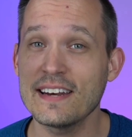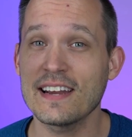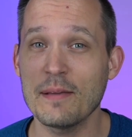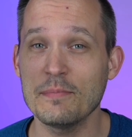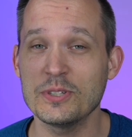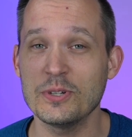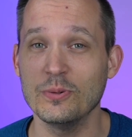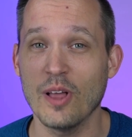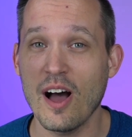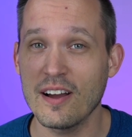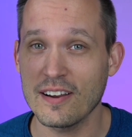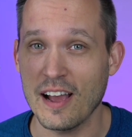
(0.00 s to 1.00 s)
times too
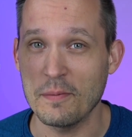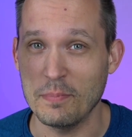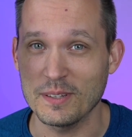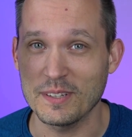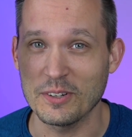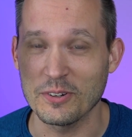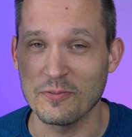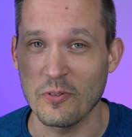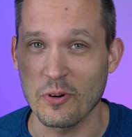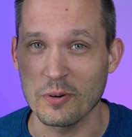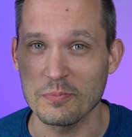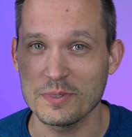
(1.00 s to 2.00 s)
long on building your
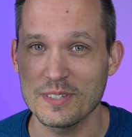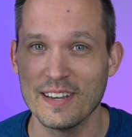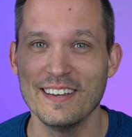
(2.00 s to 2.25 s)
forms.